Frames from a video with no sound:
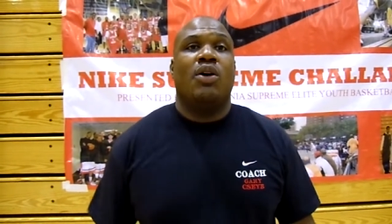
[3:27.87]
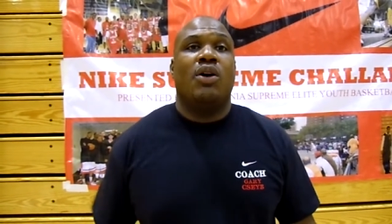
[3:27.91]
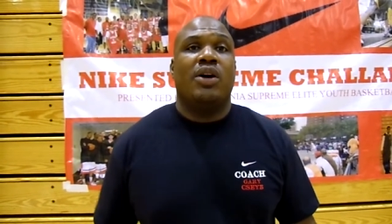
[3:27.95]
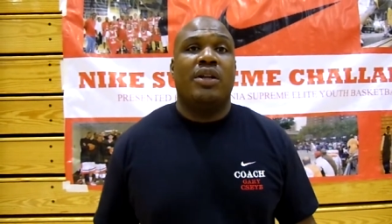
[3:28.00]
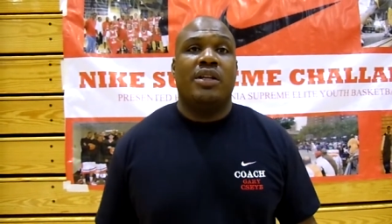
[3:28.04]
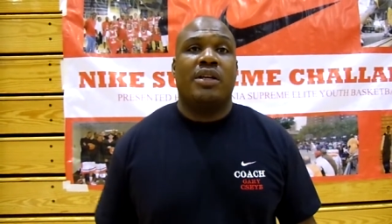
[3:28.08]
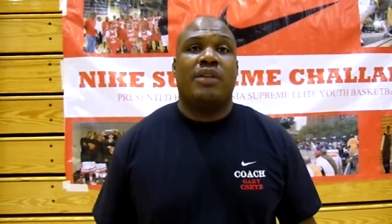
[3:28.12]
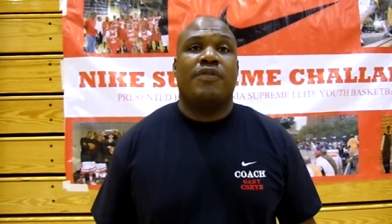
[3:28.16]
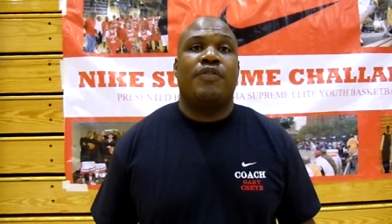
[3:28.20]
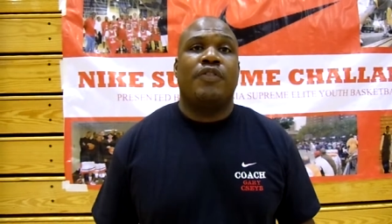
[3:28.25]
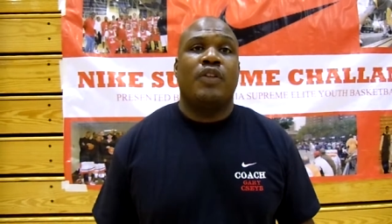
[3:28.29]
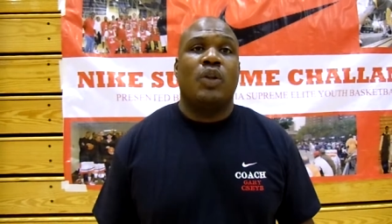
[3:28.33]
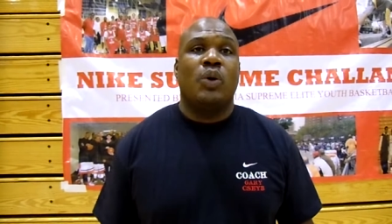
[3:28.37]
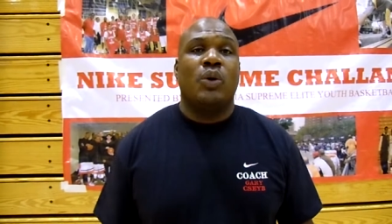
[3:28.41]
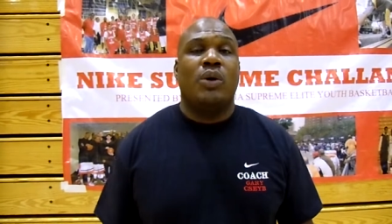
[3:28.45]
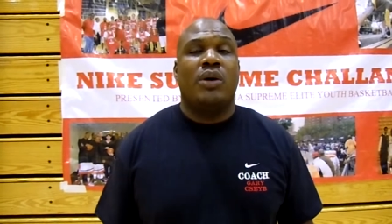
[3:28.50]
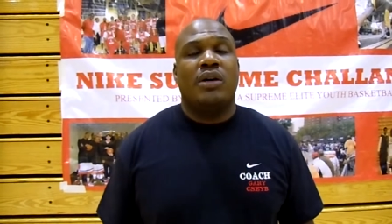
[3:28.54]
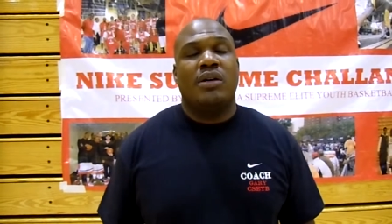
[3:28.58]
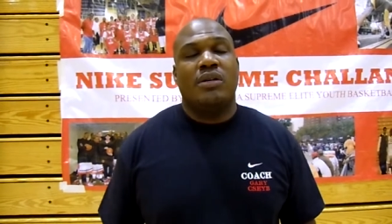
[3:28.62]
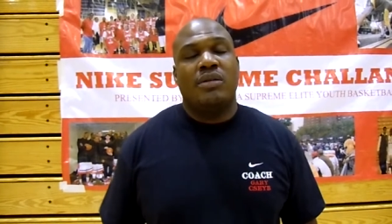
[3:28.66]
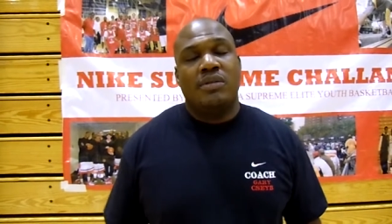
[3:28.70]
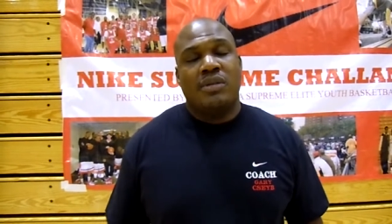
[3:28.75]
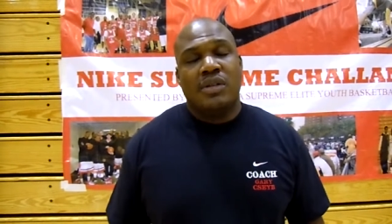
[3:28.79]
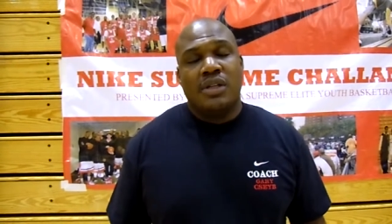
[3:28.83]
on the floor,
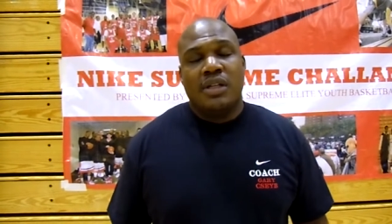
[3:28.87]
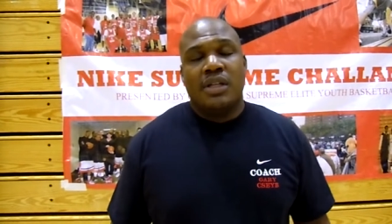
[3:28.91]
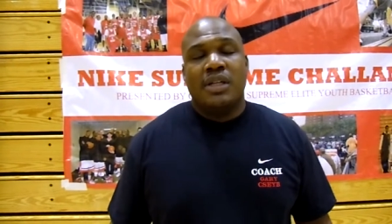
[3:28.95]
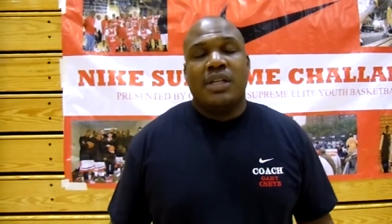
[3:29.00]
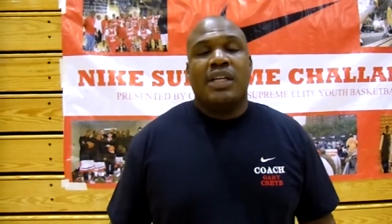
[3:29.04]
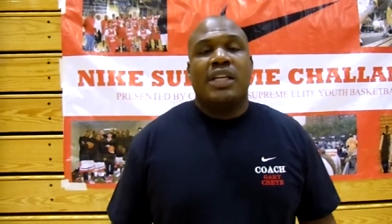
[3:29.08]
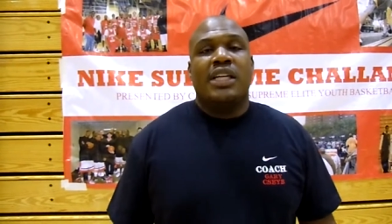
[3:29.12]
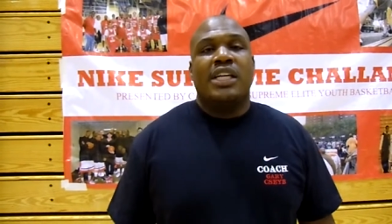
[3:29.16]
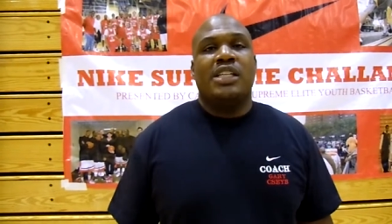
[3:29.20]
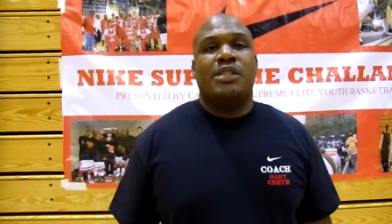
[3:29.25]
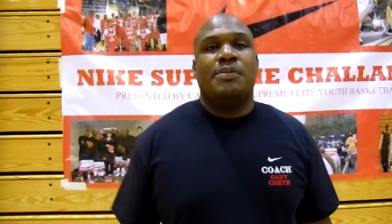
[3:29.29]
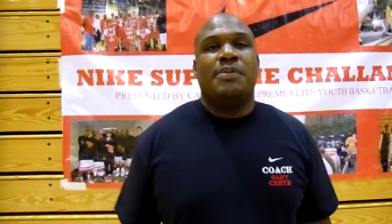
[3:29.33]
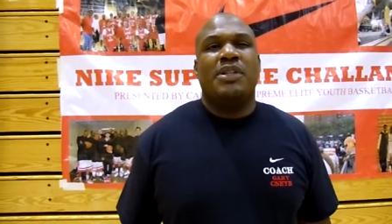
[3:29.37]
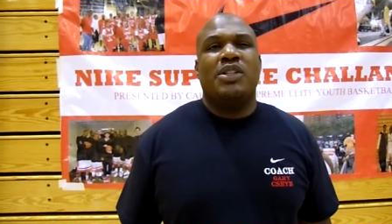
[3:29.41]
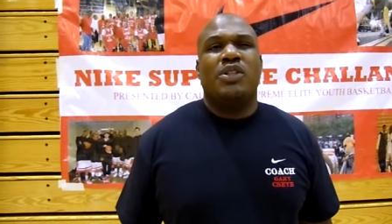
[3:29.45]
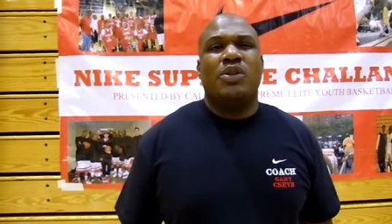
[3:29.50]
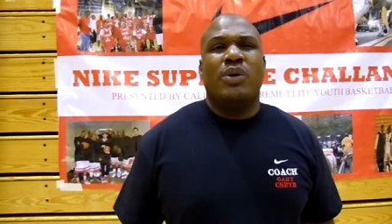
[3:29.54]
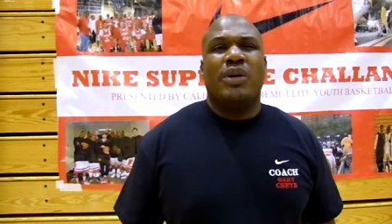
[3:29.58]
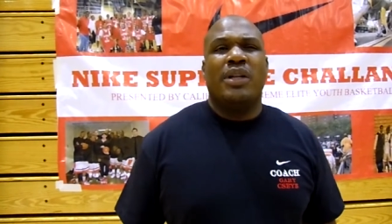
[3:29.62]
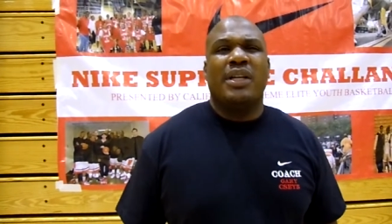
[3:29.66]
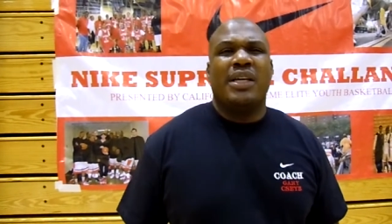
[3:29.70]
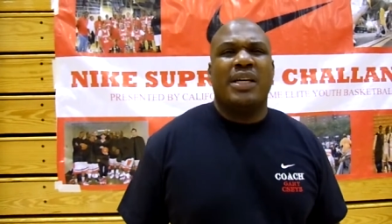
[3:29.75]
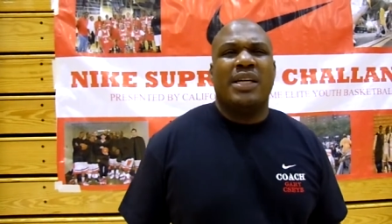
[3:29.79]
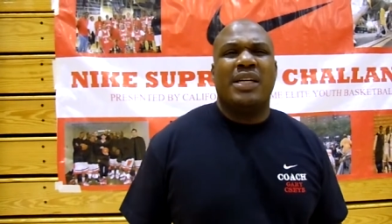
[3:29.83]
he's been
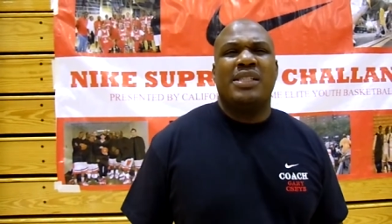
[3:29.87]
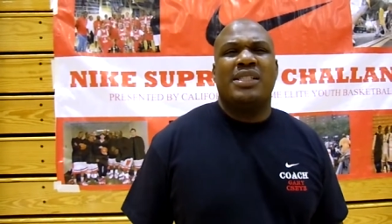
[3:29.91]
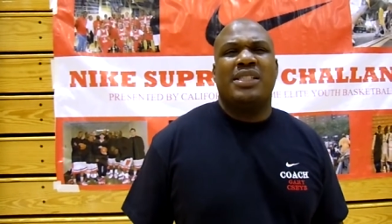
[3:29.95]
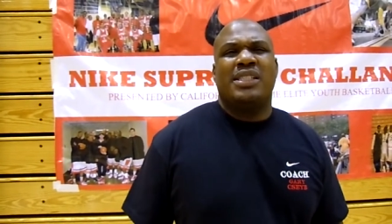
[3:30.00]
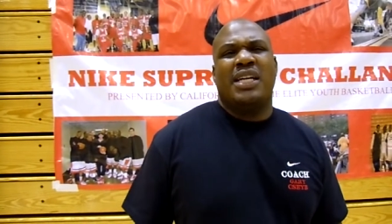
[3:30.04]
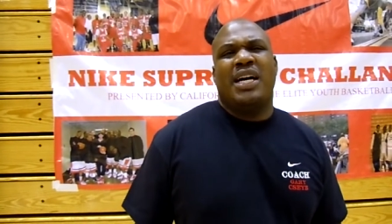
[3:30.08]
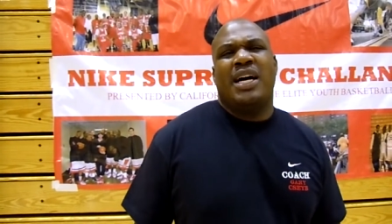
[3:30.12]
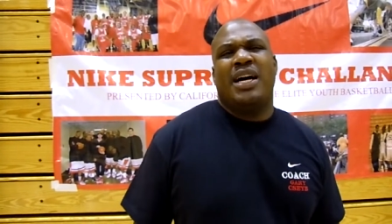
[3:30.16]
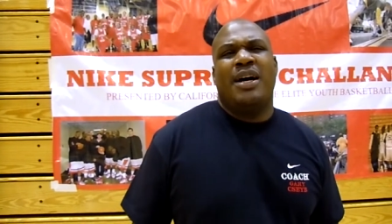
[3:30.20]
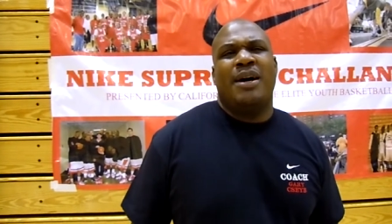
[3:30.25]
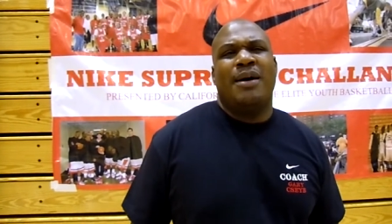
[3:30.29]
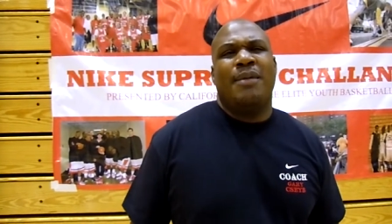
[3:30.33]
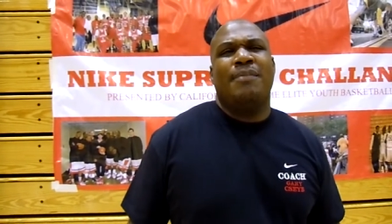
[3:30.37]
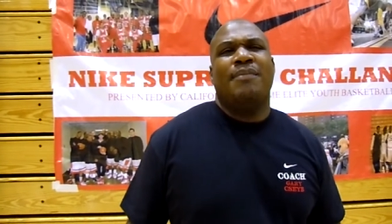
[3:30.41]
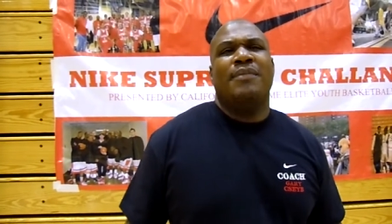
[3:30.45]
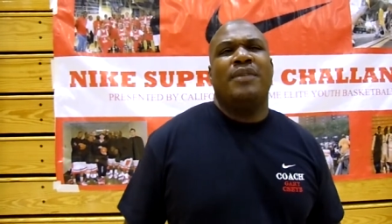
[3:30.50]
doing a good job,